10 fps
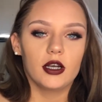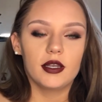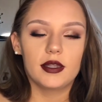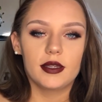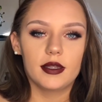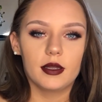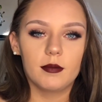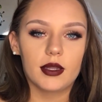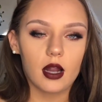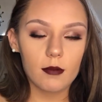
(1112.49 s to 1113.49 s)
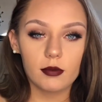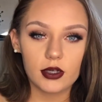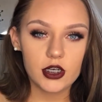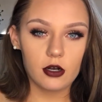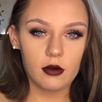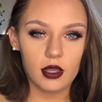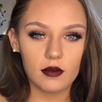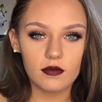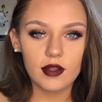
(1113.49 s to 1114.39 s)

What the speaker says: and subscribe to my channel and give